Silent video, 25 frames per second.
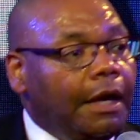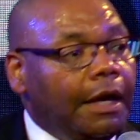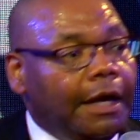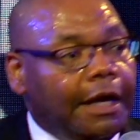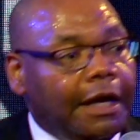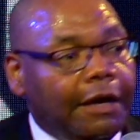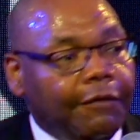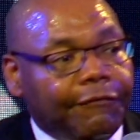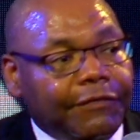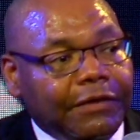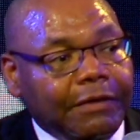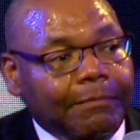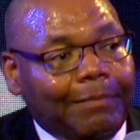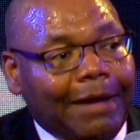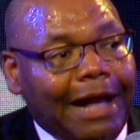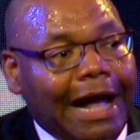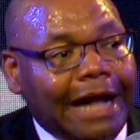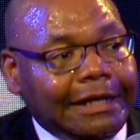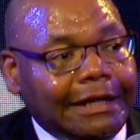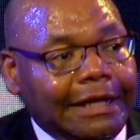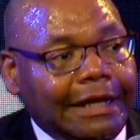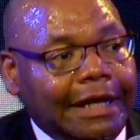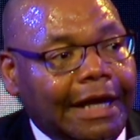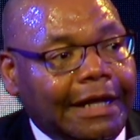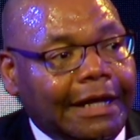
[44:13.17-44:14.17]

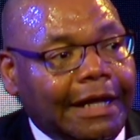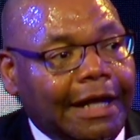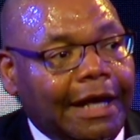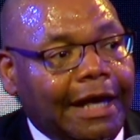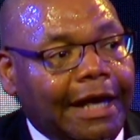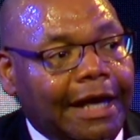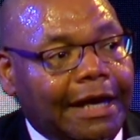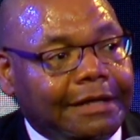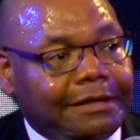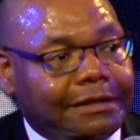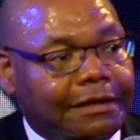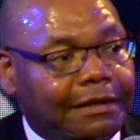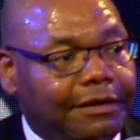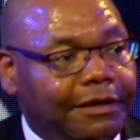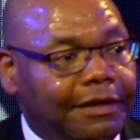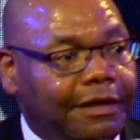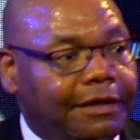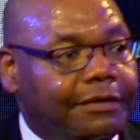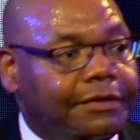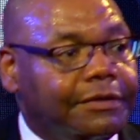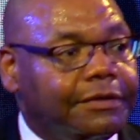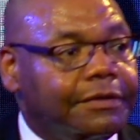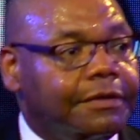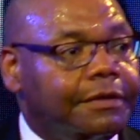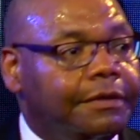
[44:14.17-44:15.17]
Everybody in here has a
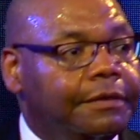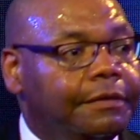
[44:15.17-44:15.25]
this.